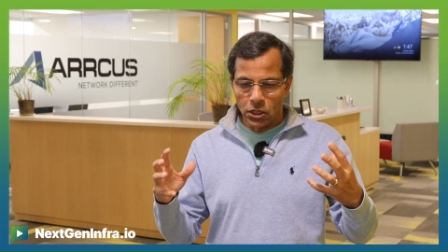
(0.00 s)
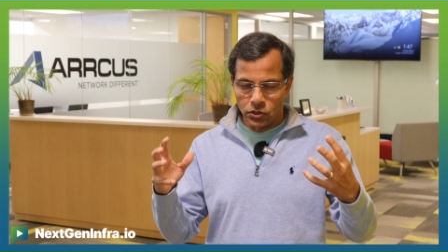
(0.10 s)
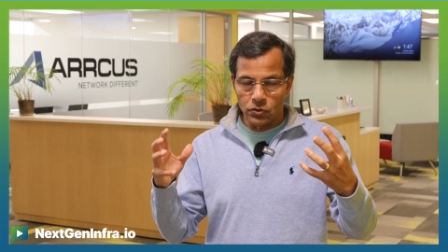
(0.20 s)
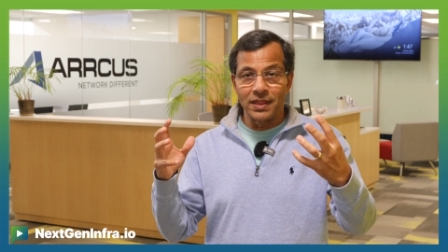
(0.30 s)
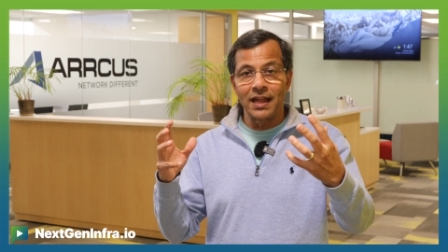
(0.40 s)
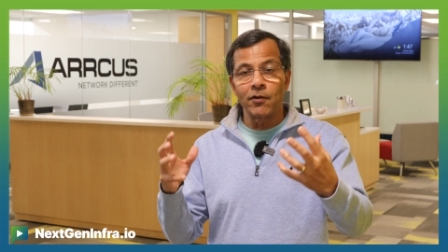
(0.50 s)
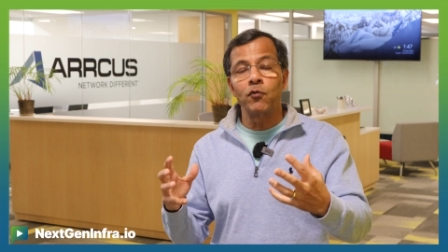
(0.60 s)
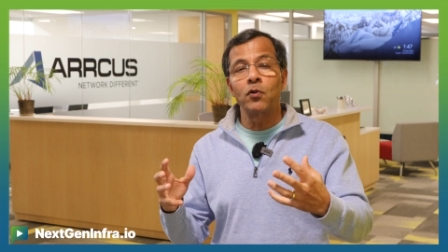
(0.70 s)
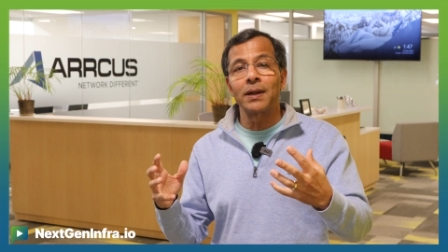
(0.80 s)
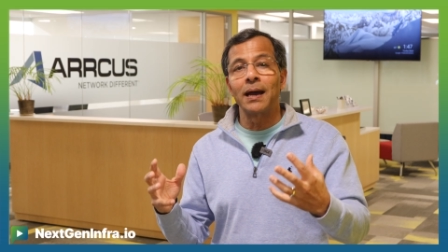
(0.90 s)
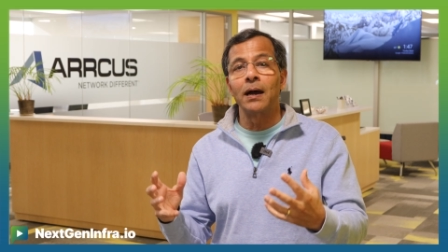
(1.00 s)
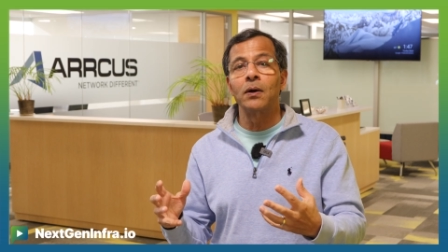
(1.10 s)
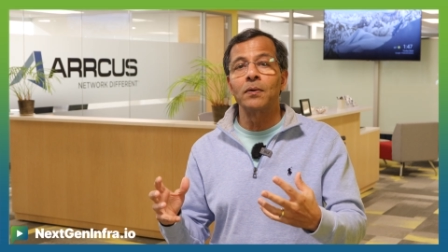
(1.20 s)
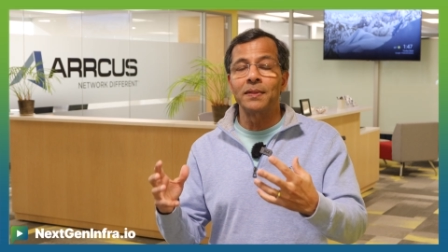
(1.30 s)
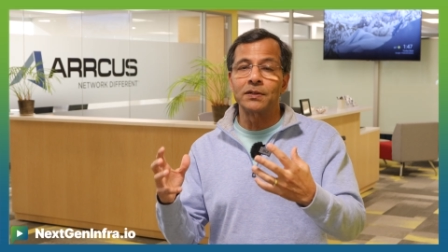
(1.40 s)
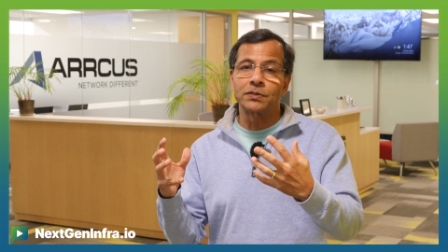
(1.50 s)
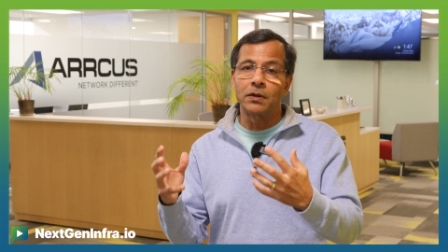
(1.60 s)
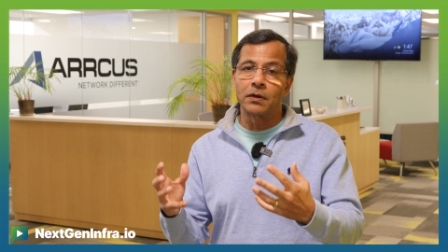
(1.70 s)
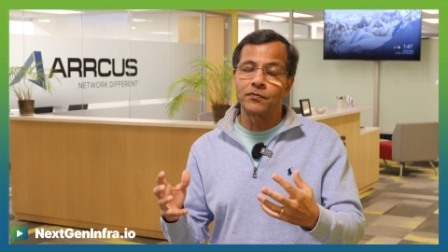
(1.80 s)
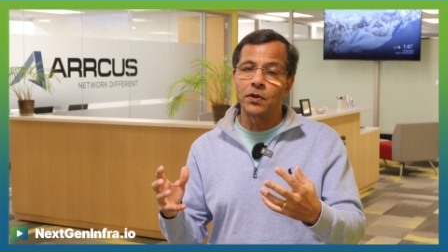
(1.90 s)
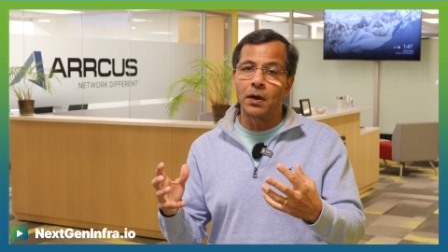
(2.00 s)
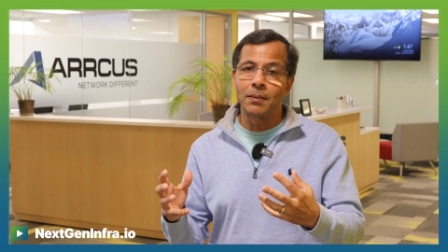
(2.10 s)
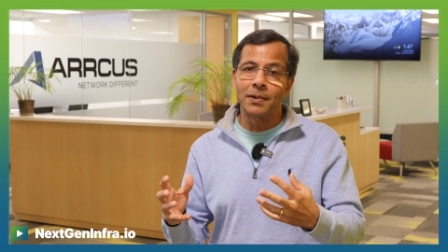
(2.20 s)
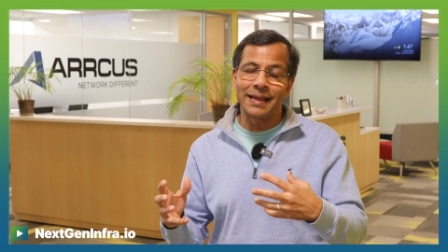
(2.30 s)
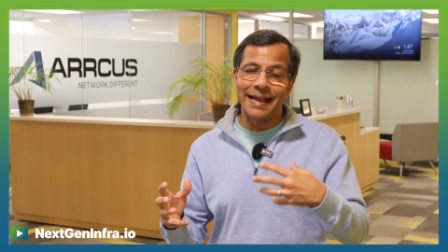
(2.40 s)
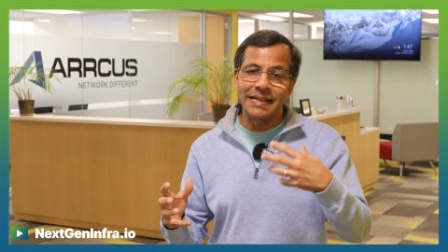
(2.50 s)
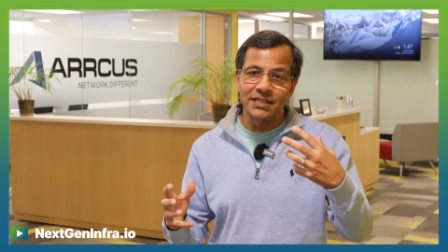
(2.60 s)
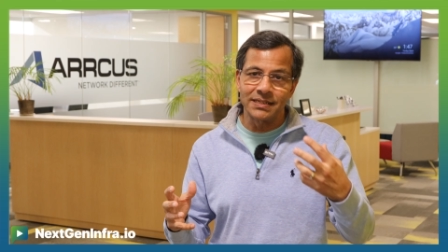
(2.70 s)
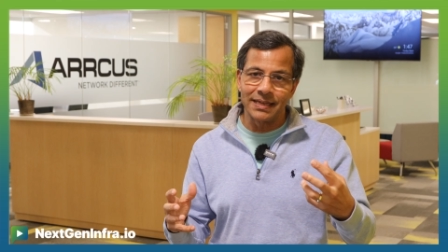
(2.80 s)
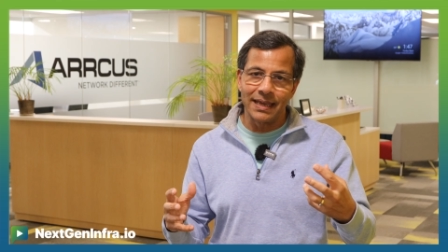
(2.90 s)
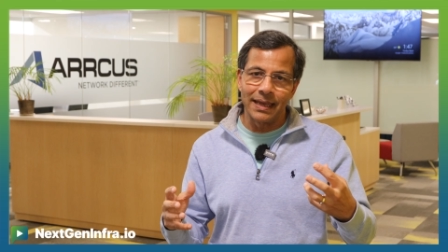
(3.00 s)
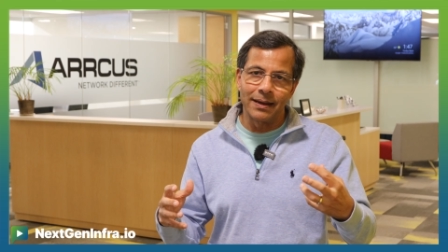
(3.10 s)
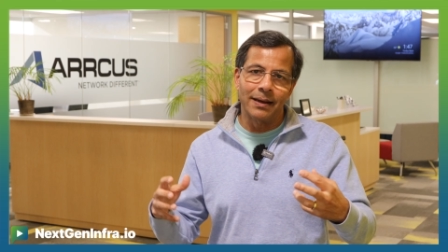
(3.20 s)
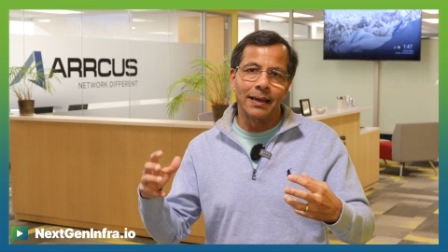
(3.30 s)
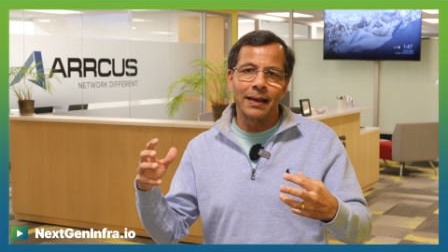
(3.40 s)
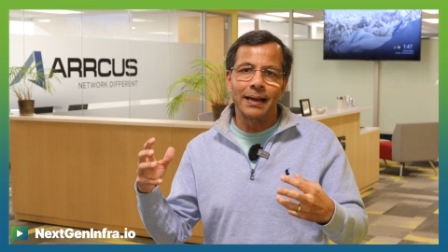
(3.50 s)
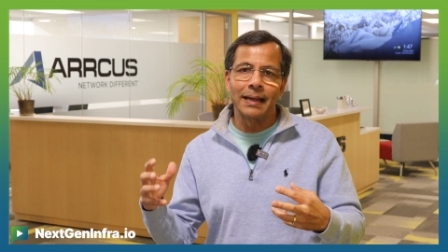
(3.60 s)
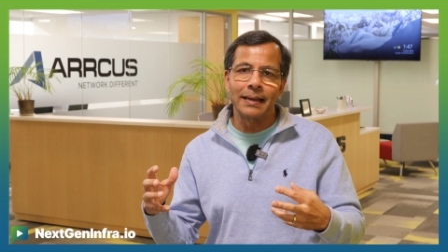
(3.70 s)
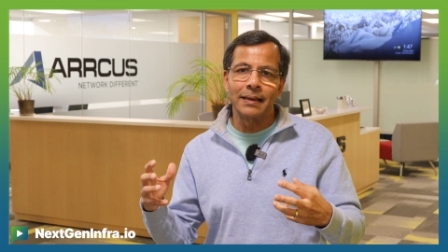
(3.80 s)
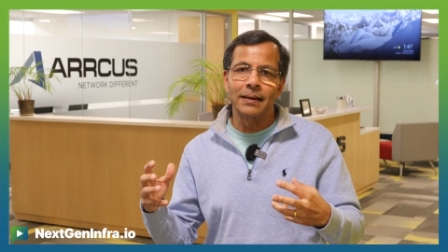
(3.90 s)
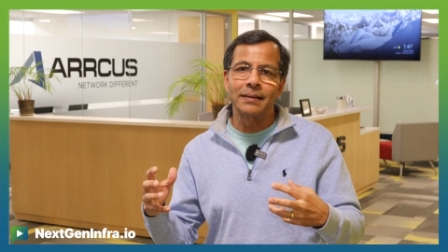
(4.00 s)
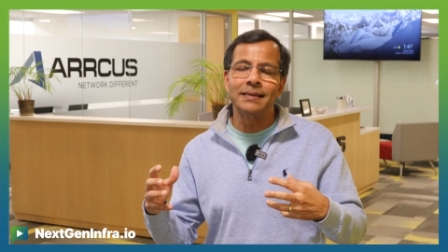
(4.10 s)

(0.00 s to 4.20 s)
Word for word: So therefore now there's a lot of talk about agentic AI and uh,